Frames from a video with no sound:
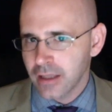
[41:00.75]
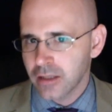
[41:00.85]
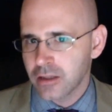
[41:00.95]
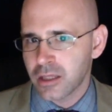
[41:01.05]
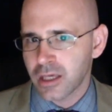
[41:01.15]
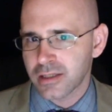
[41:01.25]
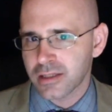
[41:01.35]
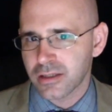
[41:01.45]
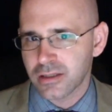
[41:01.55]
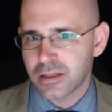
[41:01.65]
this
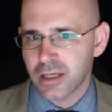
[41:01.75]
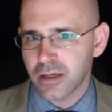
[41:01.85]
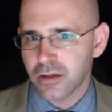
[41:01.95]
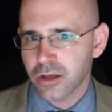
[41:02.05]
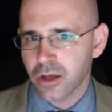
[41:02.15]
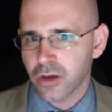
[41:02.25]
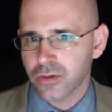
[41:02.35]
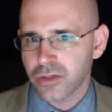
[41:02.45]
deal goes